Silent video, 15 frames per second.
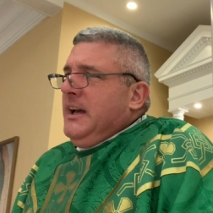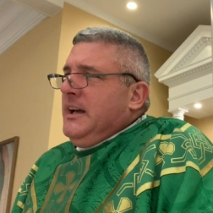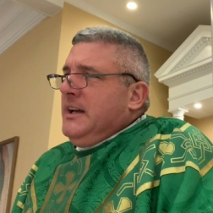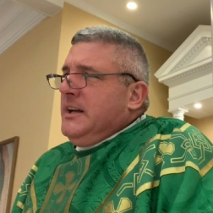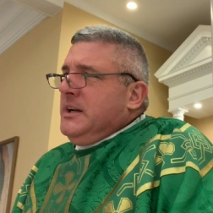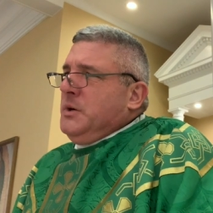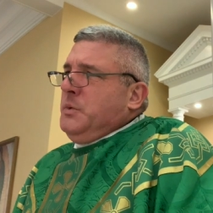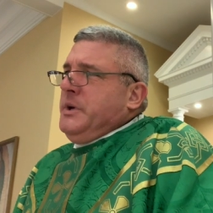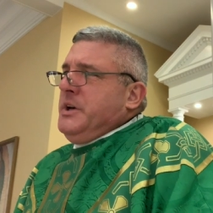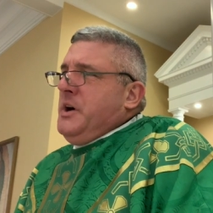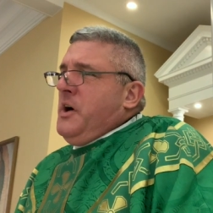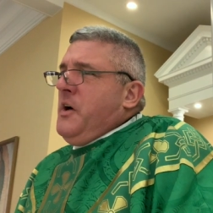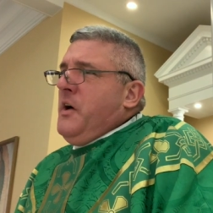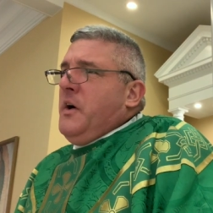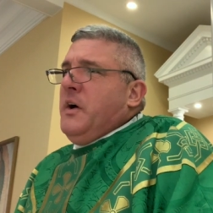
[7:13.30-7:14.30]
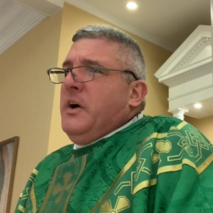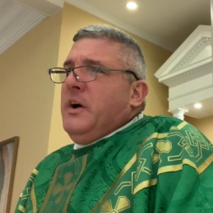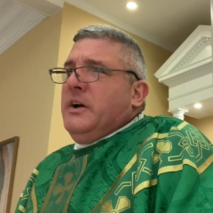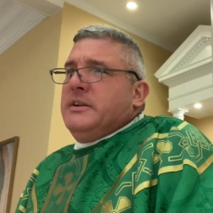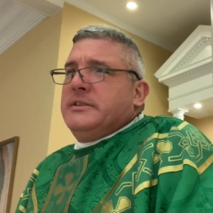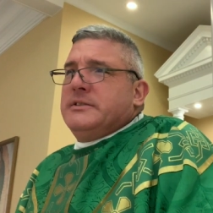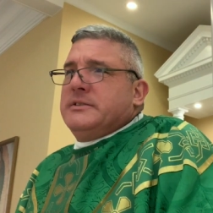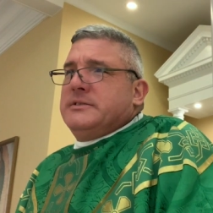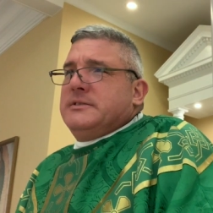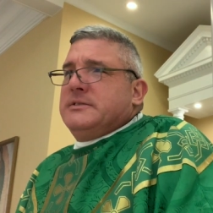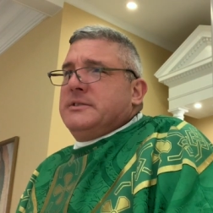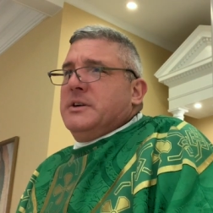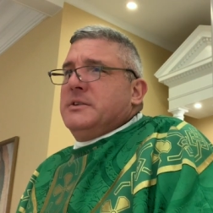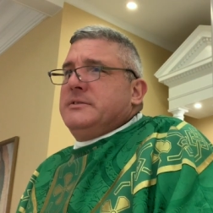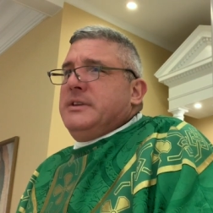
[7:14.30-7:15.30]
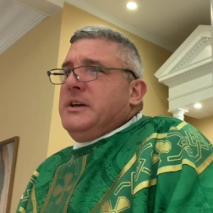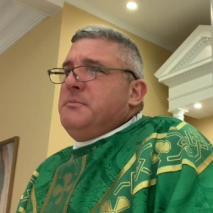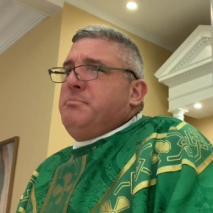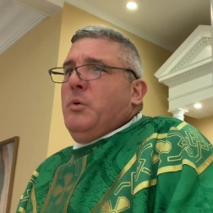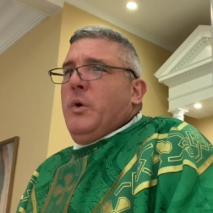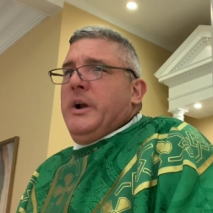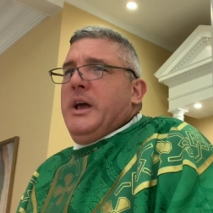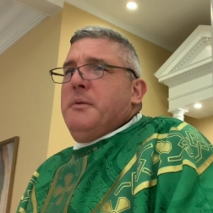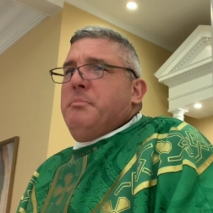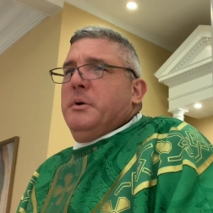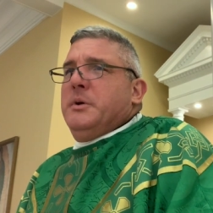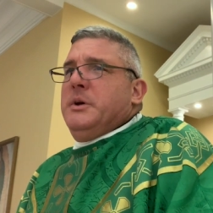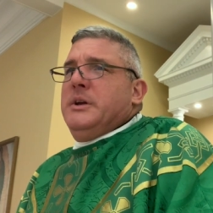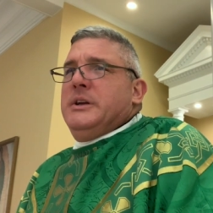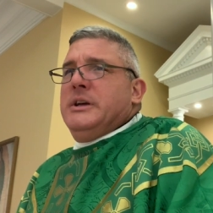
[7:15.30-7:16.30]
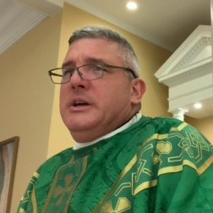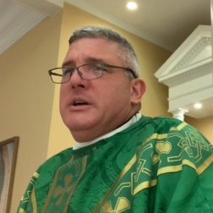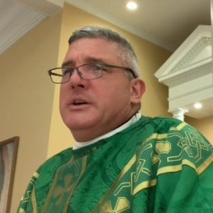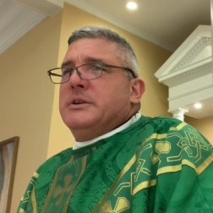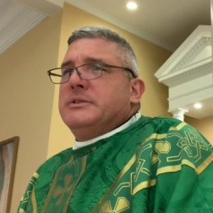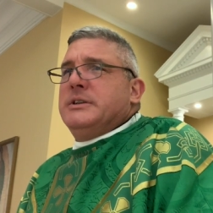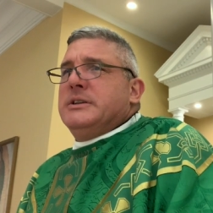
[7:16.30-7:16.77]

Here we are, 13.8 billion years.